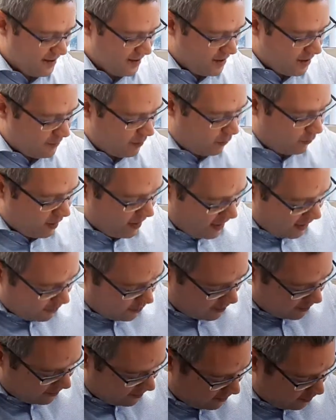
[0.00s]
But we keep
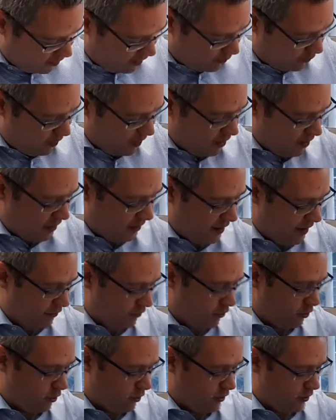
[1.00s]
this so that we can
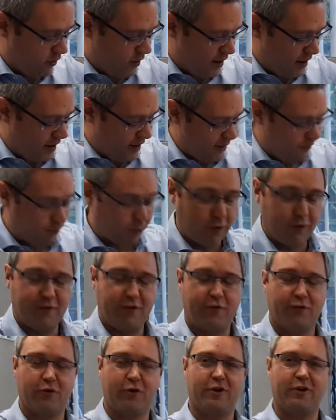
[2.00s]
ever prove if
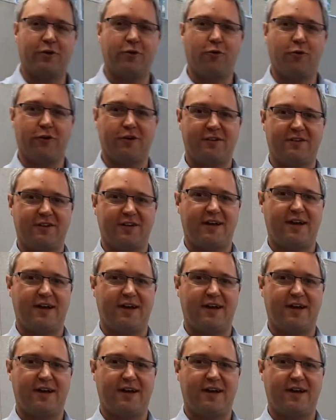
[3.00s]
we're in court